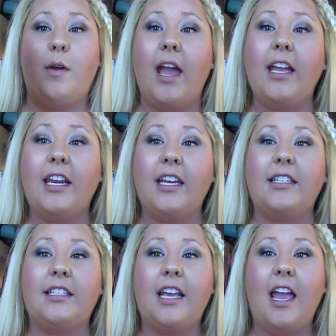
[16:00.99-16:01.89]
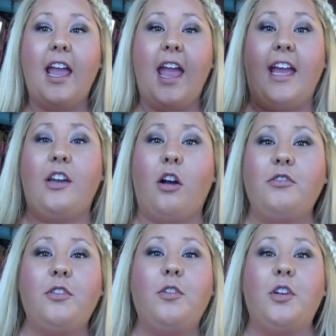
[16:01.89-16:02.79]
hate it, and
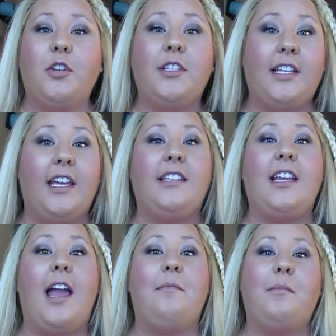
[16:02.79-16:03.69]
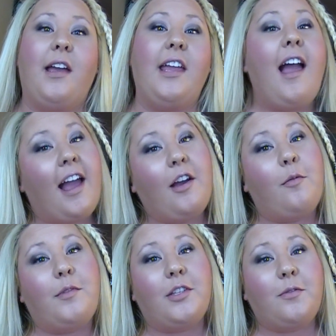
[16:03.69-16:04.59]
also your skin type. But yeah, I
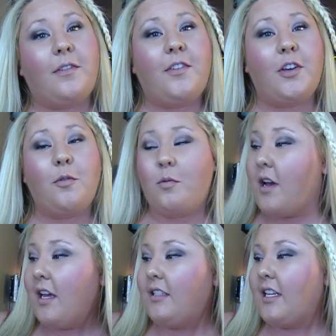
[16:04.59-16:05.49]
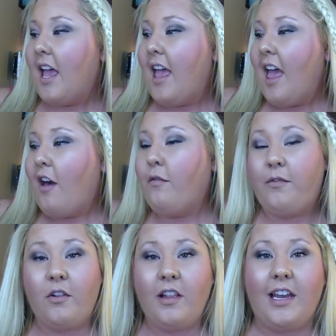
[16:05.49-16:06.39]
hope this review was
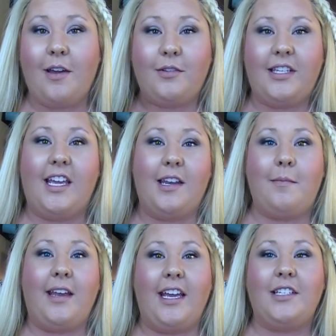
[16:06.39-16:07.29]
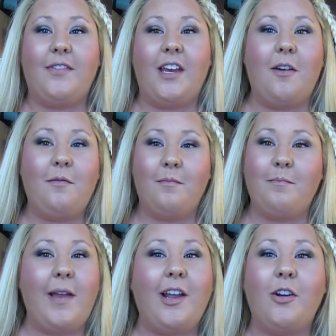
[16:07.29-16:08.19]
helpful, and I will see you in my next video.
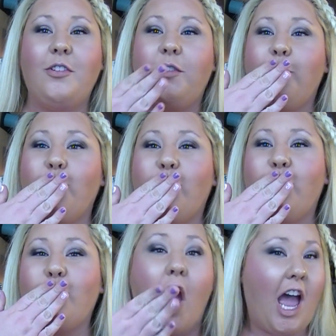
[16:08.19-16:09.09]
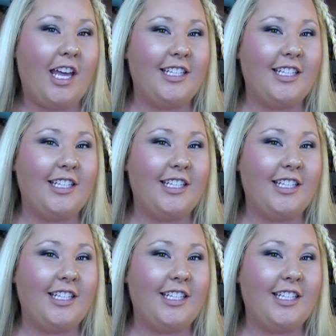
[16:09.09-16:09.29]
Bye, girls. Mwah.